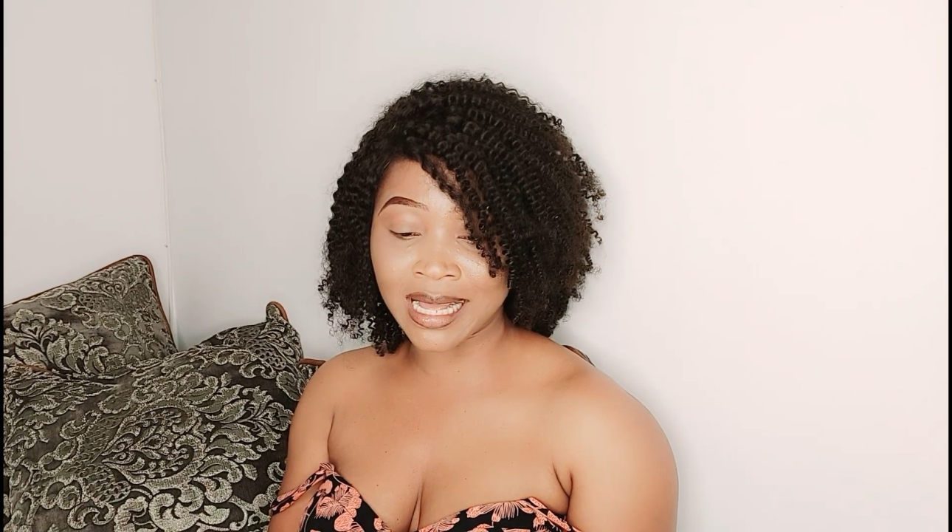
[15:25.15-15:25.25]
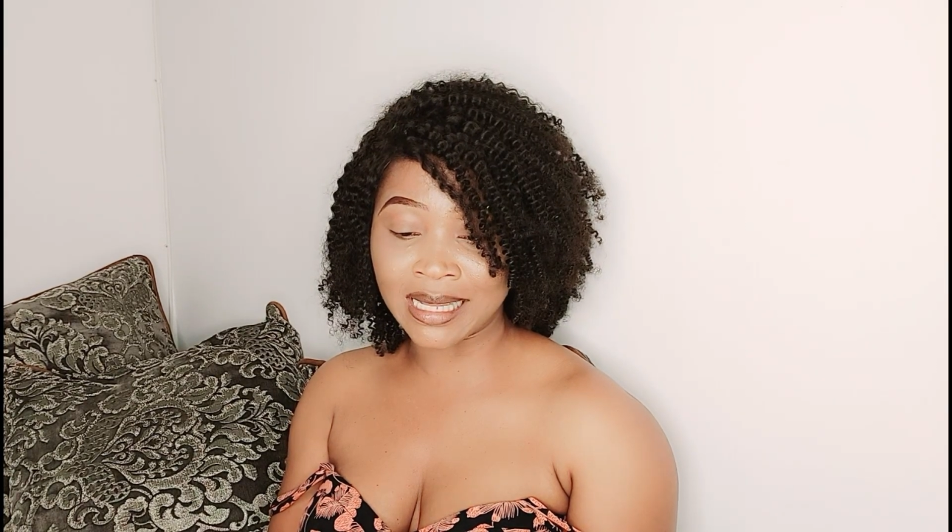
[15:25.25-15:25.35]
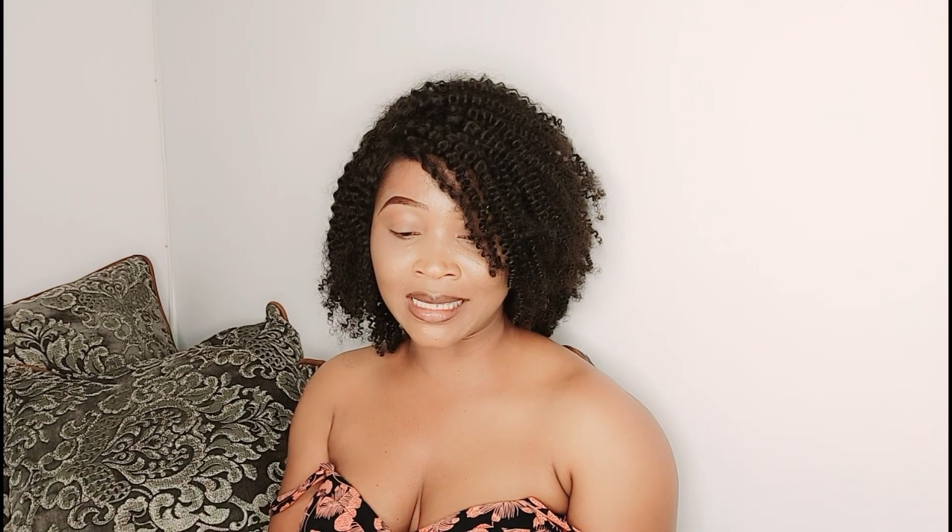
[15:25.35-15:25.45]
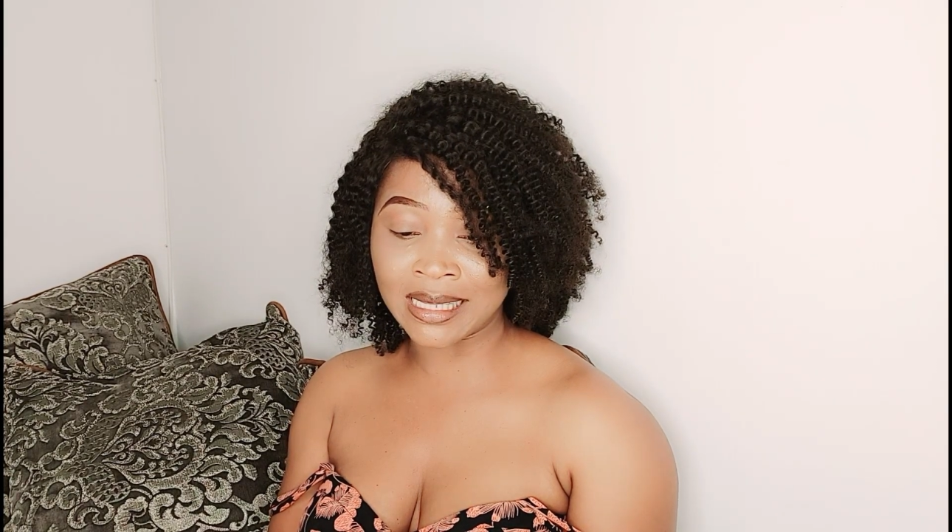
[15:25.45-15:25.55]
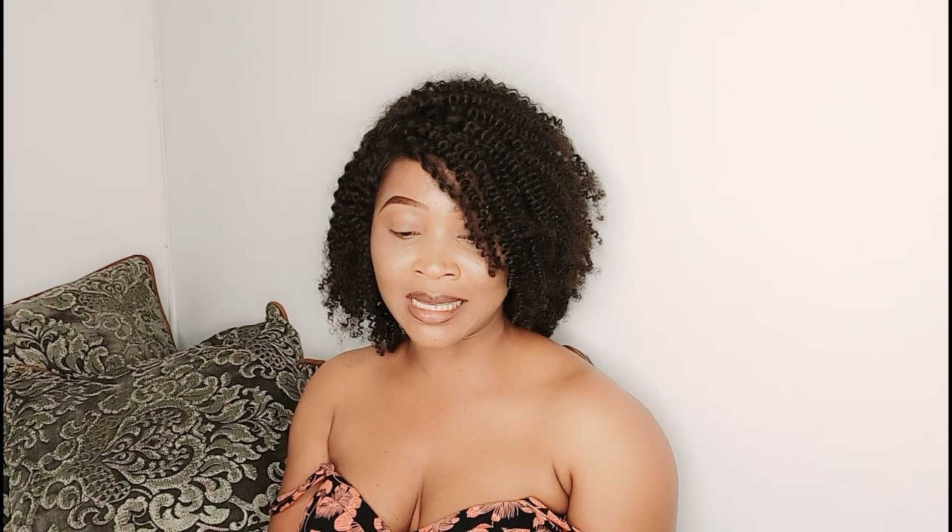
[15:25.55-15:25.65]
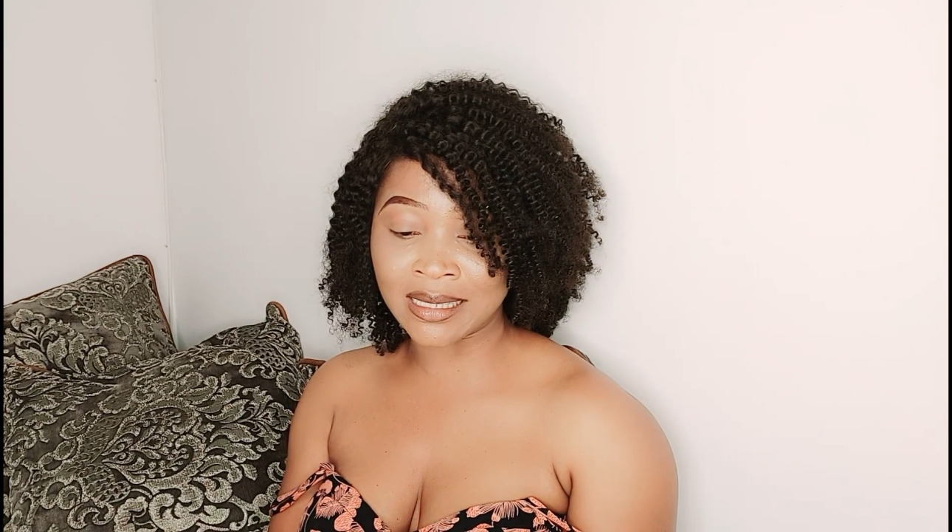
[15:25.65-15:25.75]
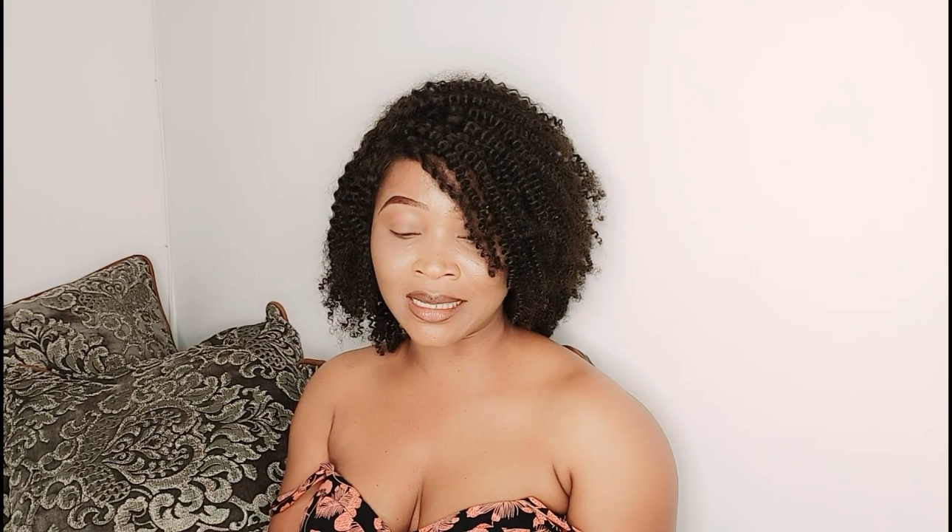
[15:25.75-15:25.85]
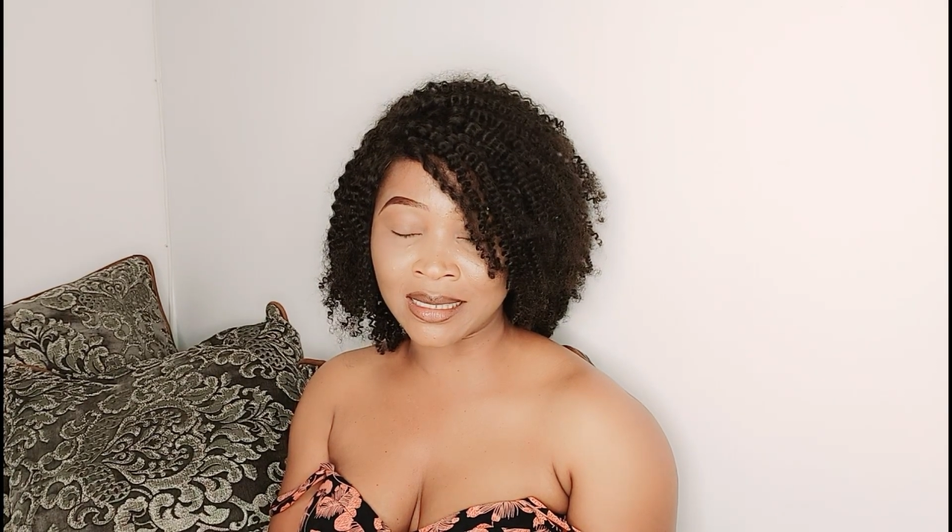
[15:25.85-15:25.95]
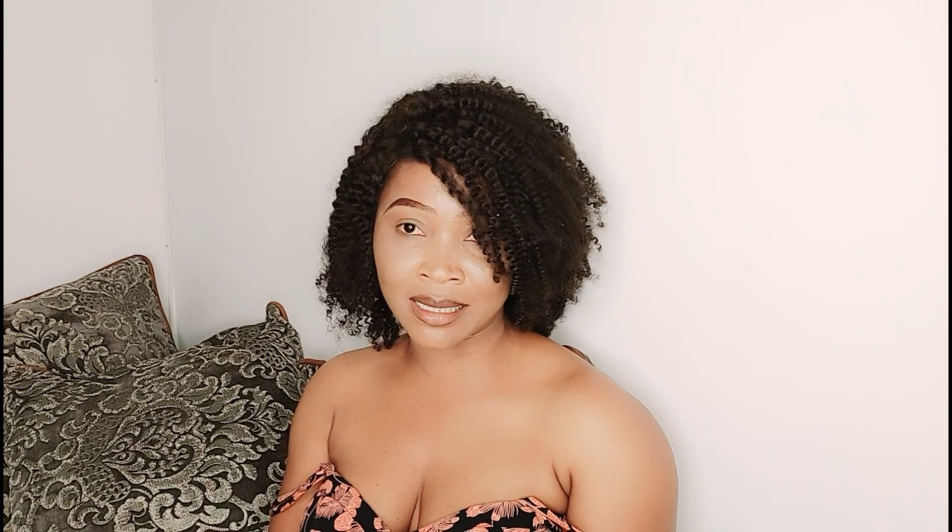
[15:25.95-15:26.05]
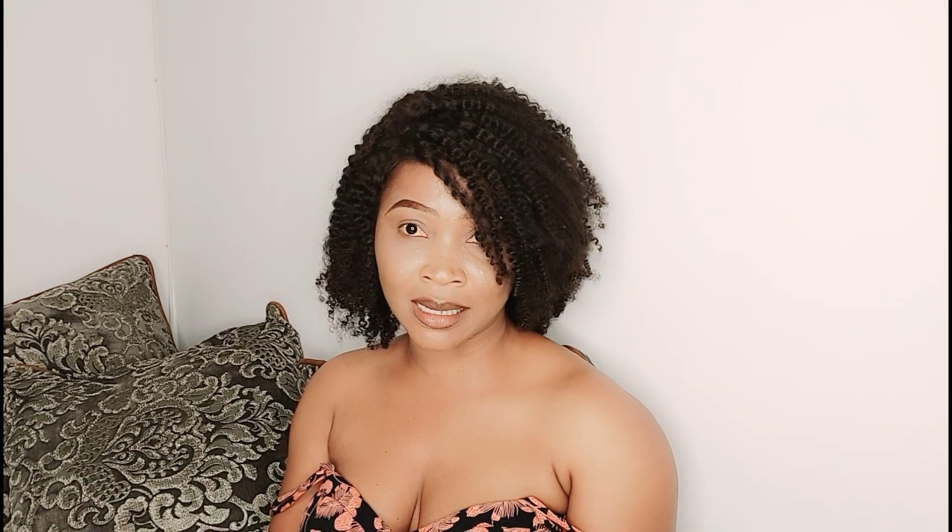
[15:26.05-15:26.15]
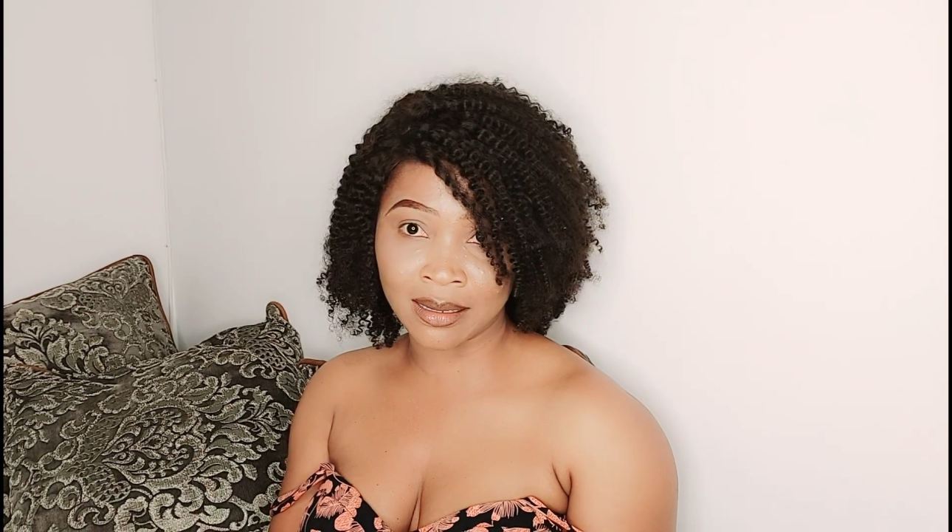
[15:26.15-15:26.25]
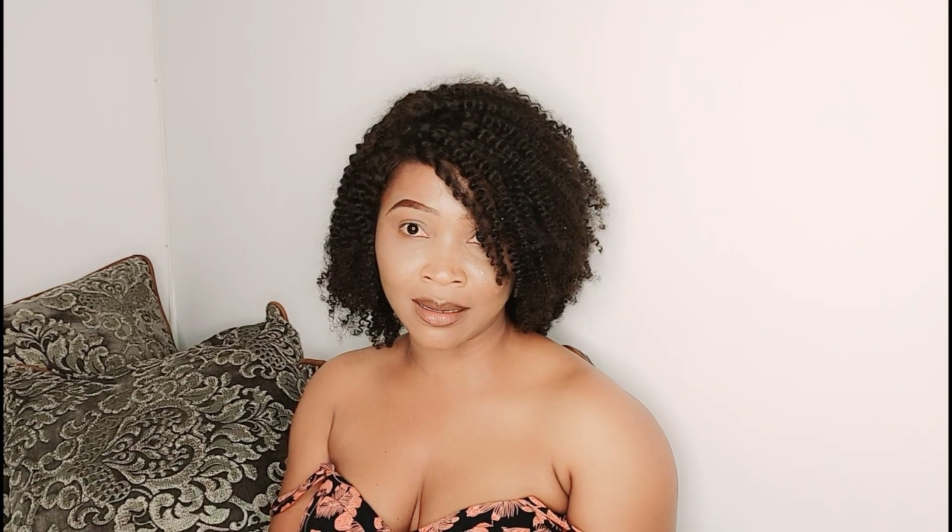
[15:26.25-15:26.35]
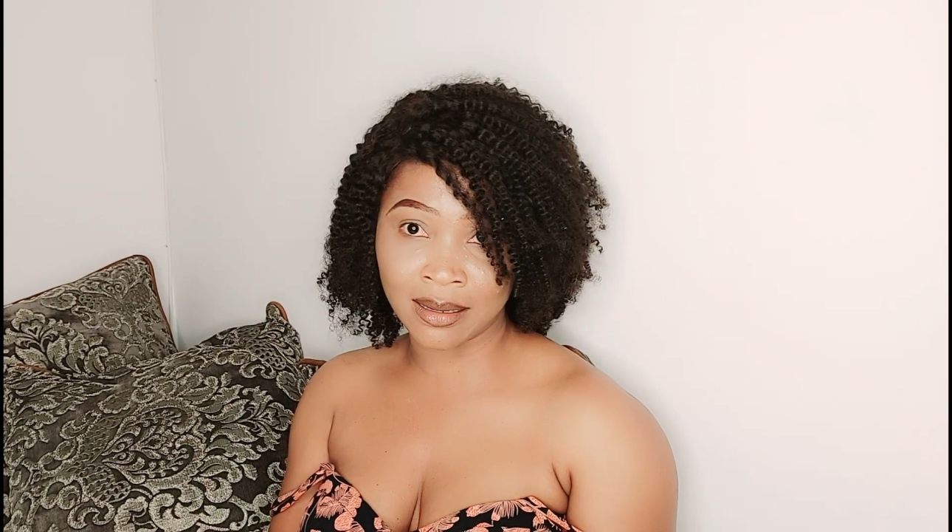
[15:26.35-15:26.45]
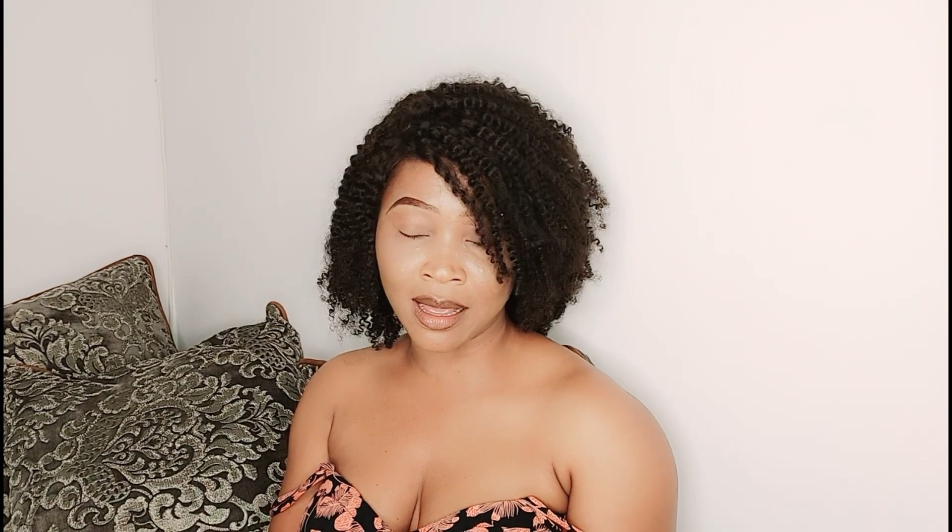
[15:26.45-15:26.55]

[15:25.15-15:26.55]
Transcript: and nystatin.